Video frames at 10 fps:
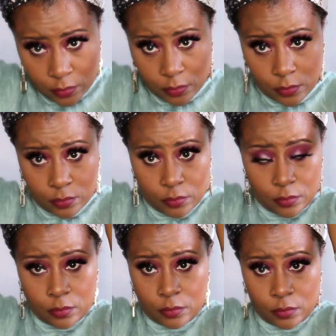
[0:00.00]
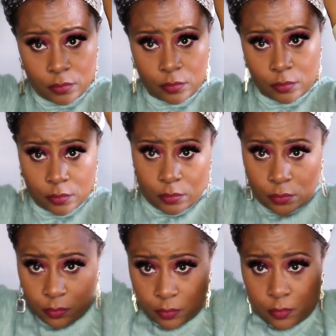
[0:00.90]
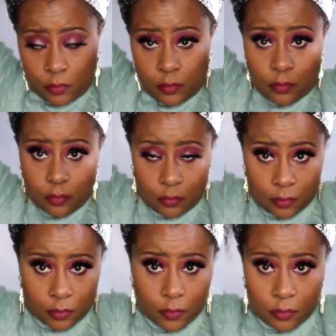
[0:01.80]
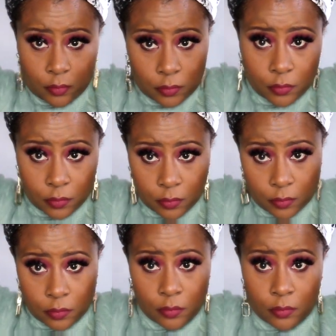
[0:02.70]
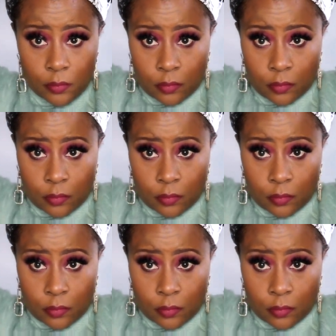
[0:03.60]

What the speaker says: Nobody speaks.